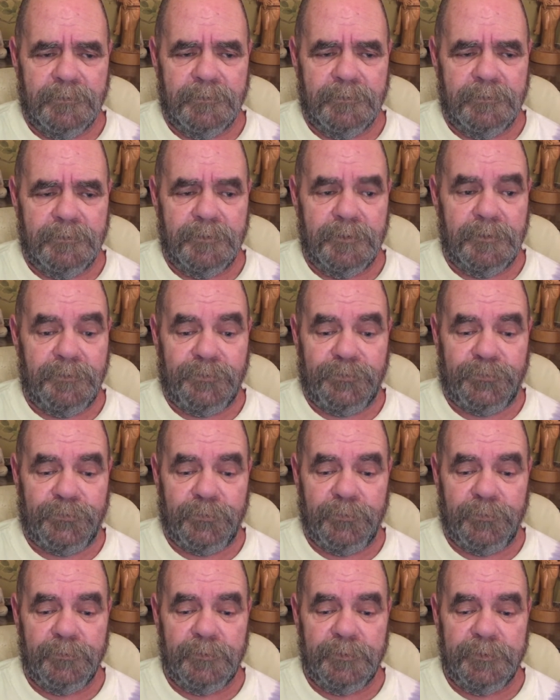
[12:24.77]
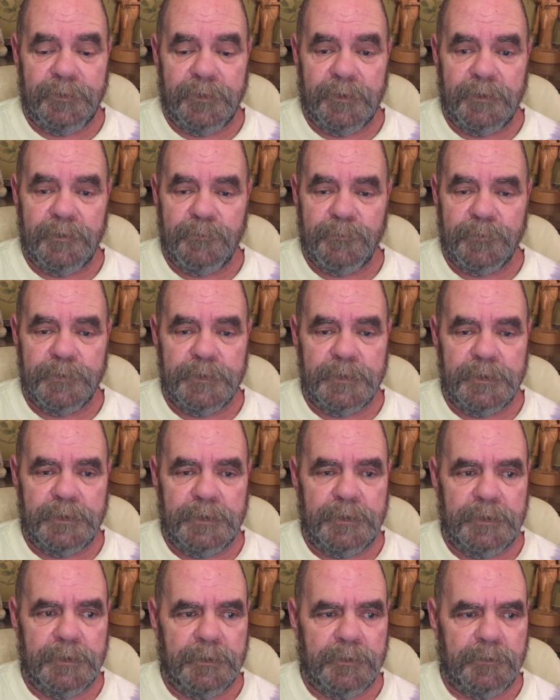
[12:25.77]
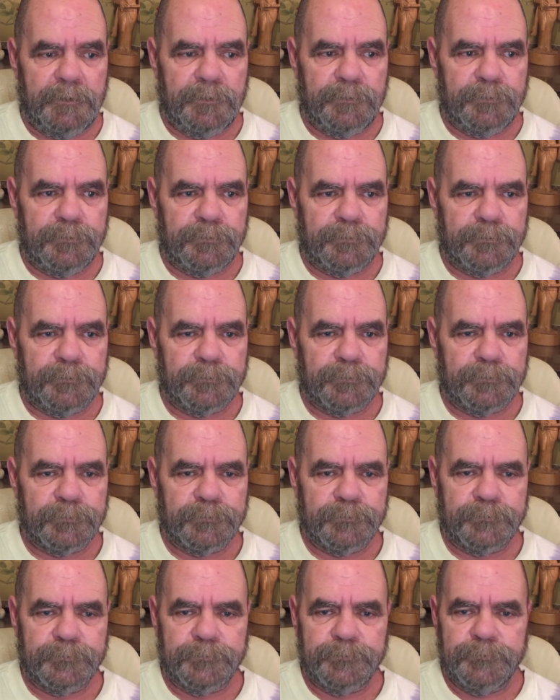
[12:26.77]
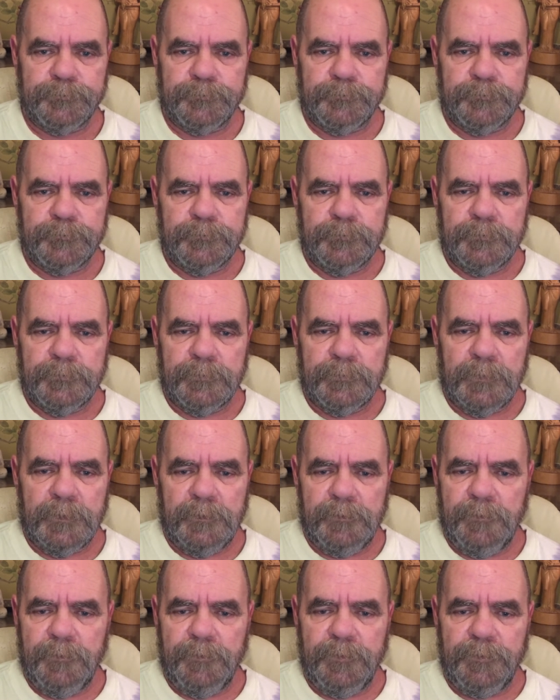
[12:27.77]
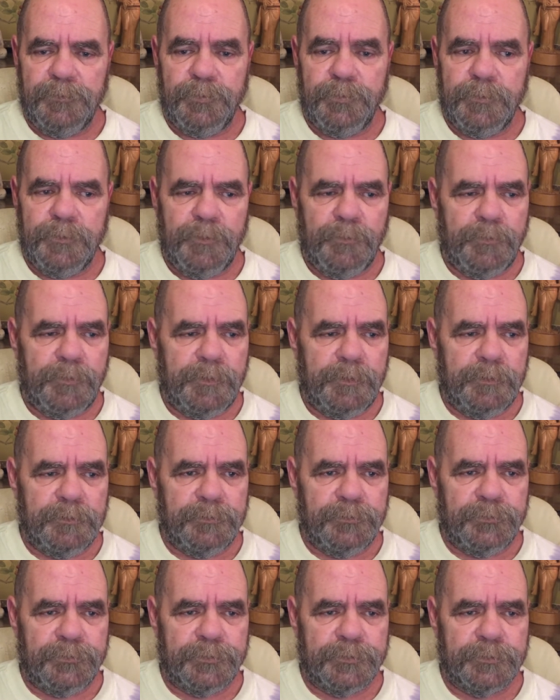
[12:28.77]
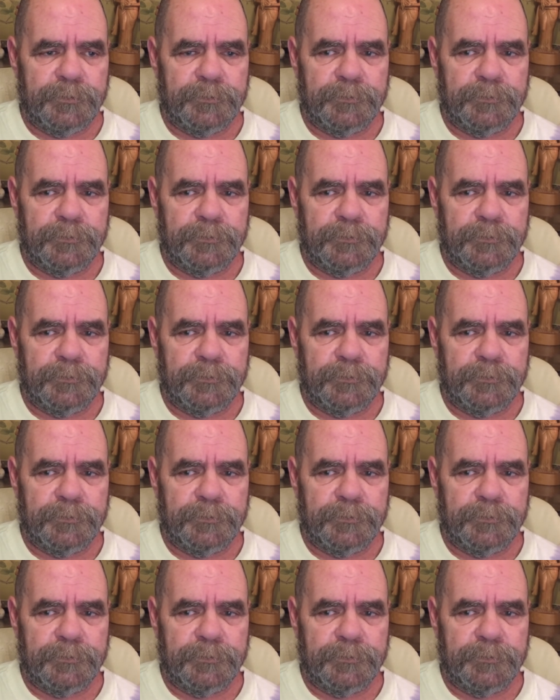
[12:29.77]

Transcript: And it's certainly not one now. I know that's what it was.